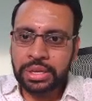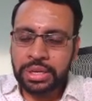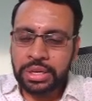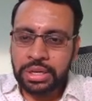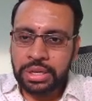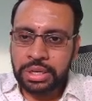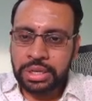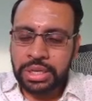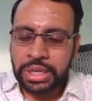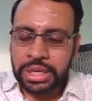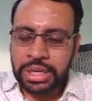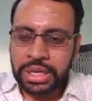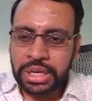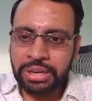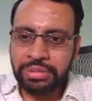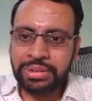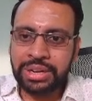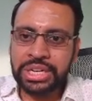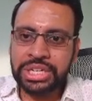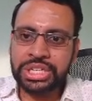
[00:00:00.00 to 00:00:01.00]
the
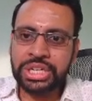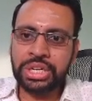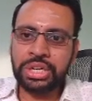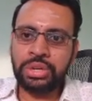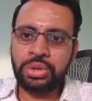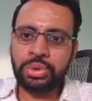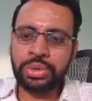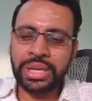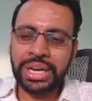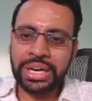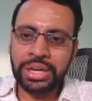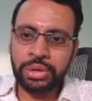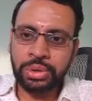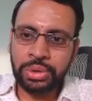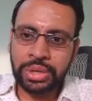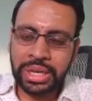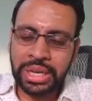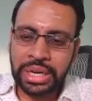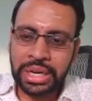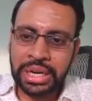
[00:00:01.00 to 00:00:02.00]
derivation. To that you
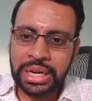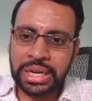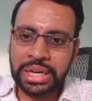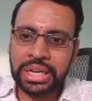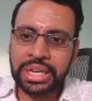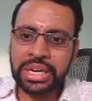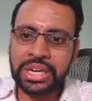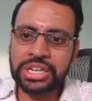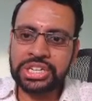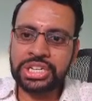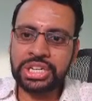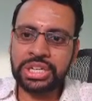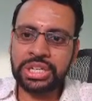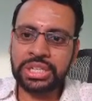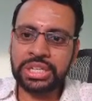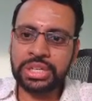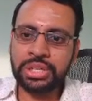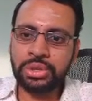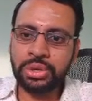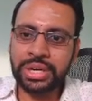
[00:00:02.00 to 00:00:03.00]
take integration,
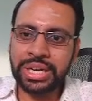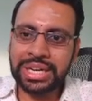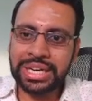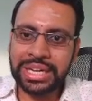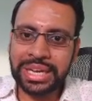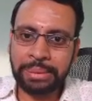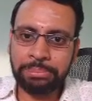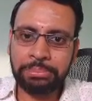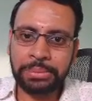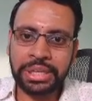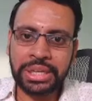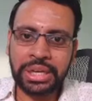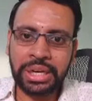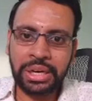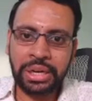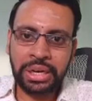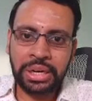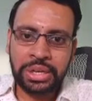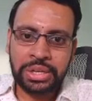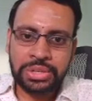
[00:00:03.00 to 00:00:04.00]
then you get m
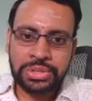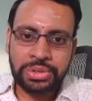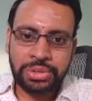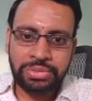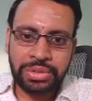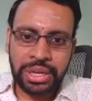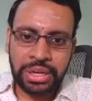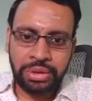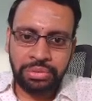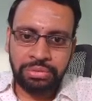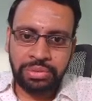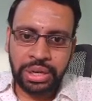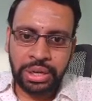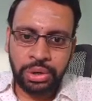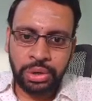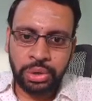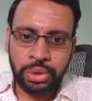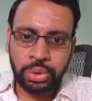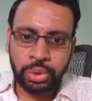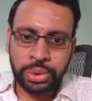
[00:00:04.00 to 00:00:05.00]
here. So then when
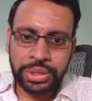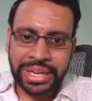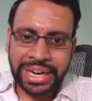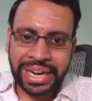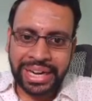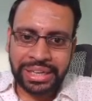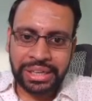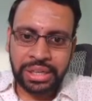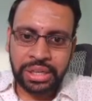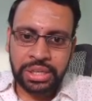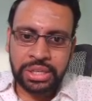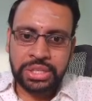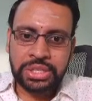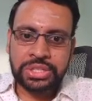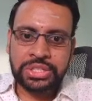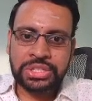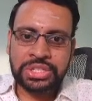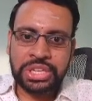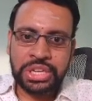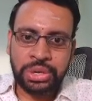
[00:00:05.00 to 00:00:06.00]
you do that,
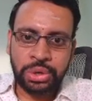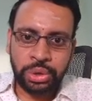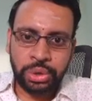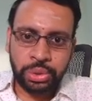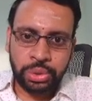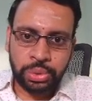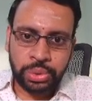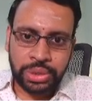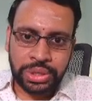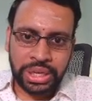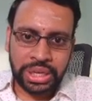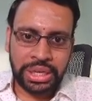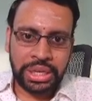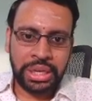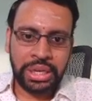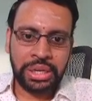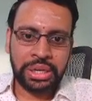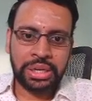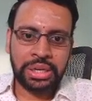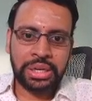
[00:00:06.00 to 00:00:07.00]
0 to
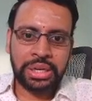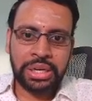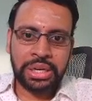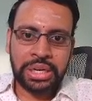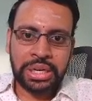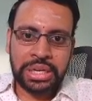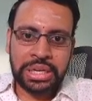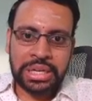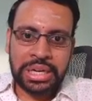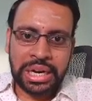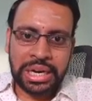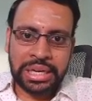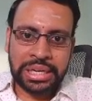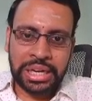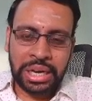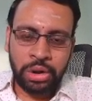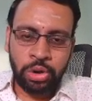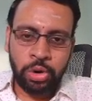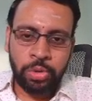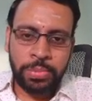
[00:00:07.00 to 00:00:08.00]
t
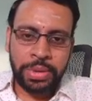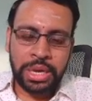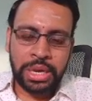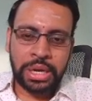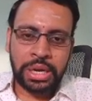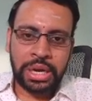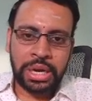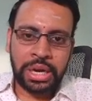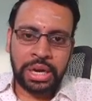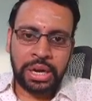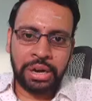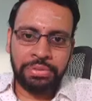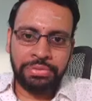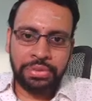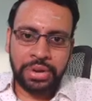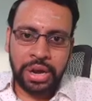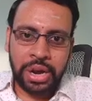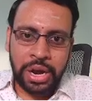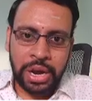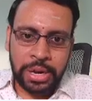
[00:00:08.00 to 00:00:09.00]
delta omega of
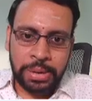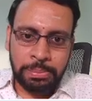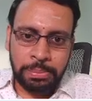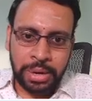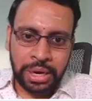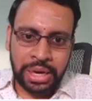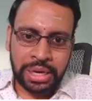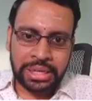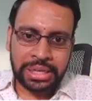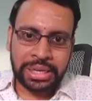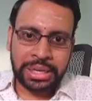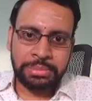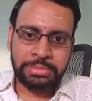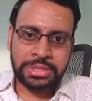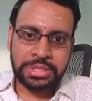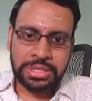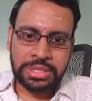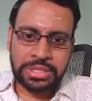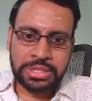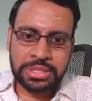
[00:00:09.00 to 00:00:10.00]
r bar
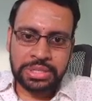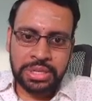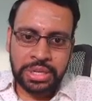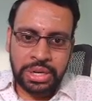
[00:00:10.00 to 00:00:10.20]
times, since